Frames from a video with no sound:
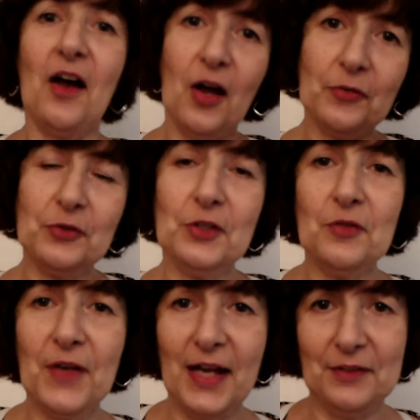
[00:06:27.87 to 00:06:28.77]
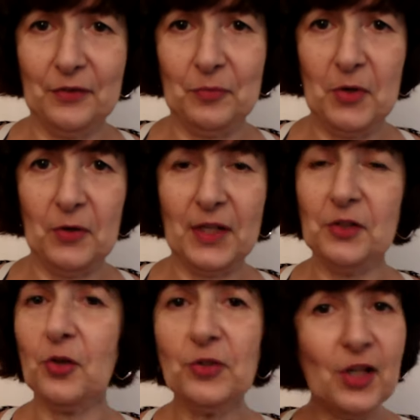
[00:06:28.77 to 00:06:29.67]
after you've had a smoke. And
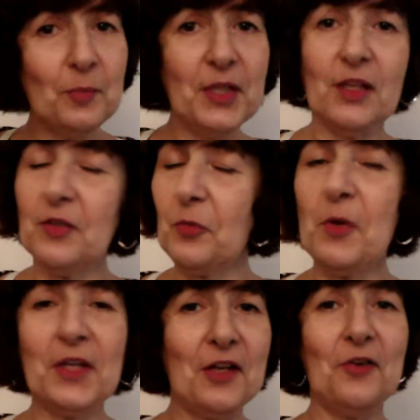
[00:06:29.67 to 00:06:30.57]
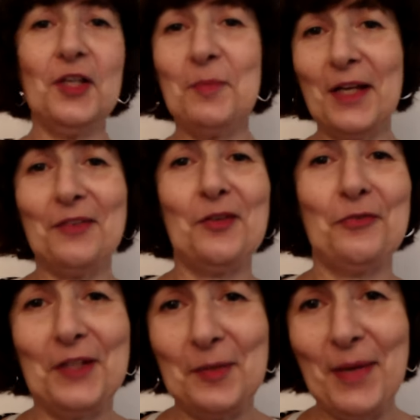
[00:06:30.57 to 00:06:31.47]
don't tell me smoking only makes you
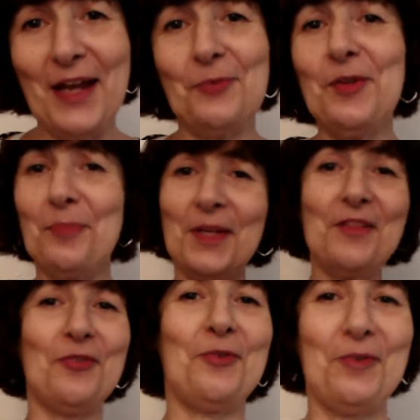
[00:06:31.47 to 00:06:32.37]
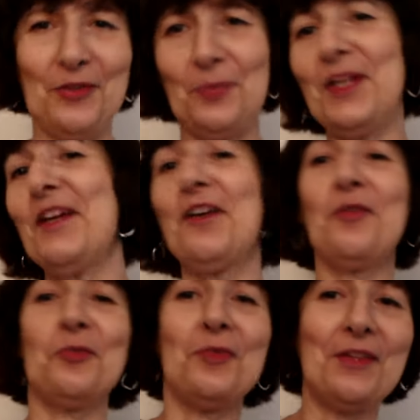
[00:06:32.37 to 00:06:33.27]
feel bad. We've been through this. We can
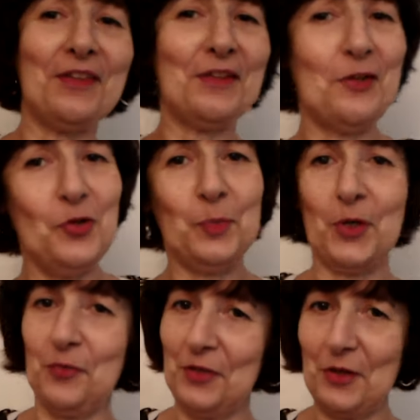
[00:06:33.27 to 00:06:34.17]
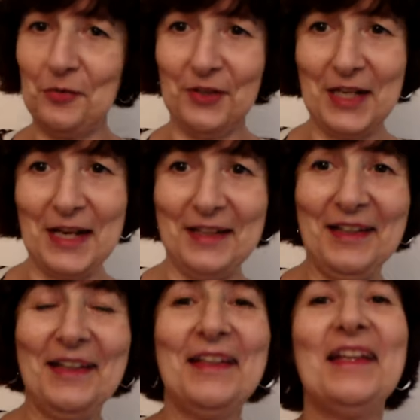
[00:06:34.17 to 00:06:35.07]
go through this in a loop over and over again.
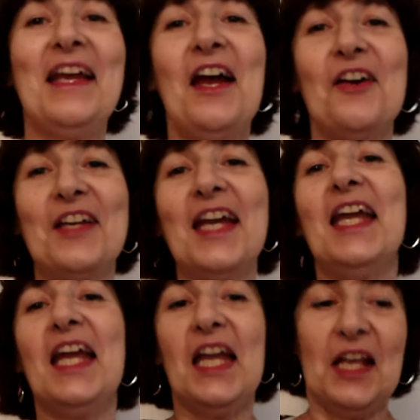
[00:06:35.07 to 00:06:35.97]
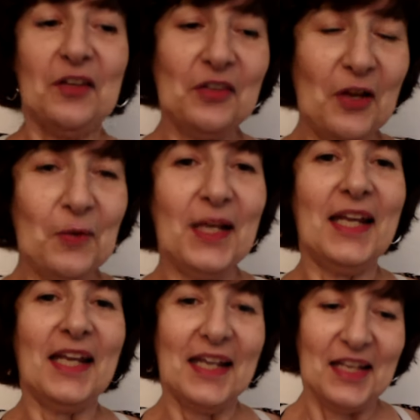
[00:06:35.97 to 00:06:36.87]
Okay, so
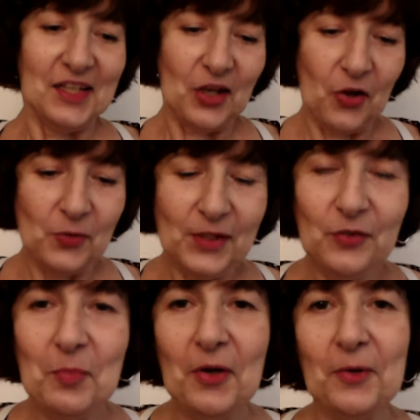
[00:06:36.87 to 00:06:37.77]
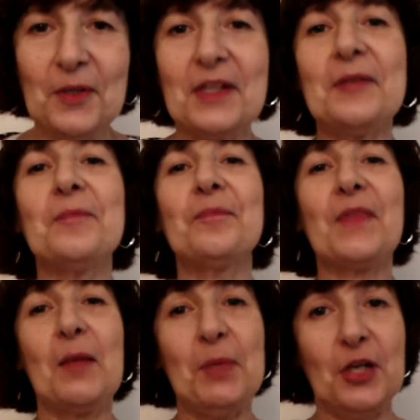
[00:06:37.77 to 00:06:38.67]
you only smoke
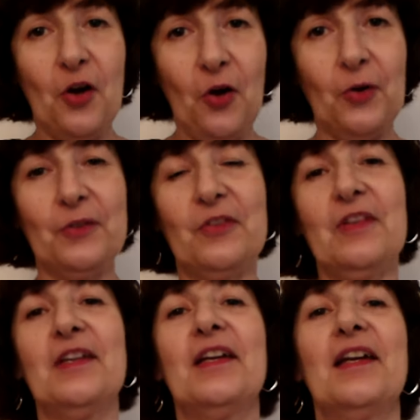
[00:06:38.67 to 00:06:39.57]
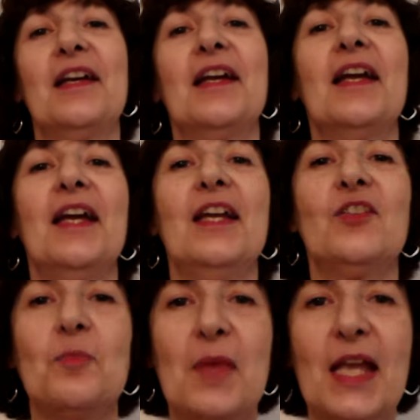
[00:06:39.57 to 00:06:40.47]
because
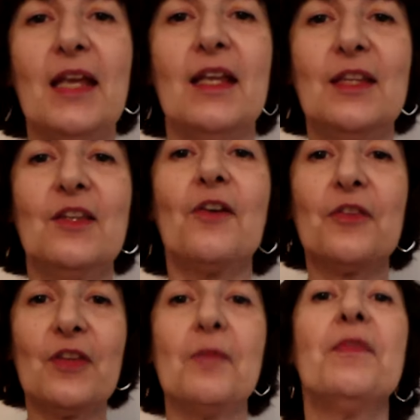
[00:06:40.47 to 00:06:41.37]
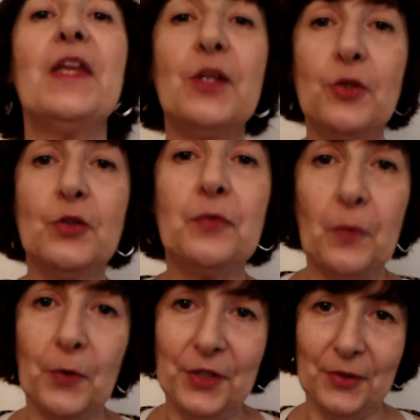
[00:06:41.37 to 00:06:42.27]
it does something good
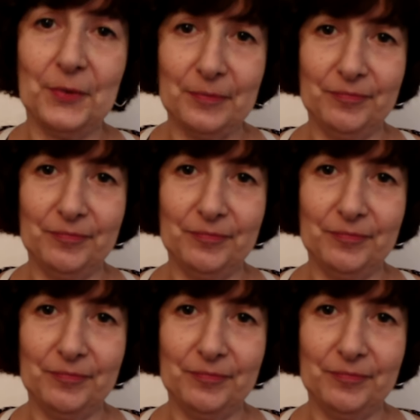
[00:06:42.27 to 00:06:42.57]
for you.